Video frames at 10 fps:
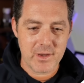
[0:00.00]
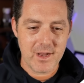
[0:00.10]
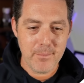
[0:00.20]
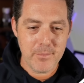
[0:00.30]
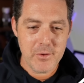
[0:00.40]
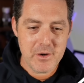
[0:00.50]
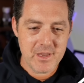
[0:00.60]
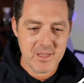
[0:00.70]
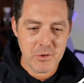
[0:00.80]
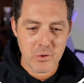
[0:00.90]
I uploaded
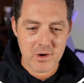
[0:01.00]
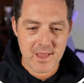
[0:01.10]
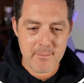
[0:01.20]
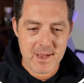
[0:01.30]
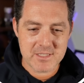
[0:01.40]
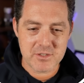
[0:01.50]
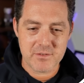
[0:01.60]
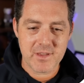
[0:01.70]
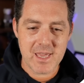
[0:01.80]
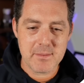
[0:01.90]
it. You are a master
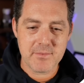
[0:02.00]
of games.